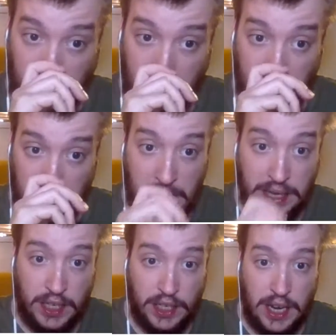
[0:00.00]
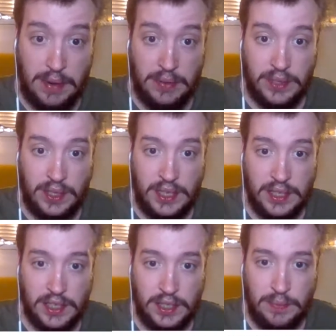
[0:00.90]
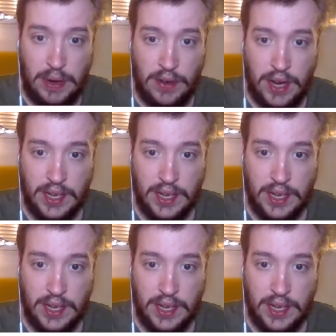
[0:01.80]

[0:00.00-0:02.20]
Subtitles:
Nice beer. Touch caramel. Didn't smell great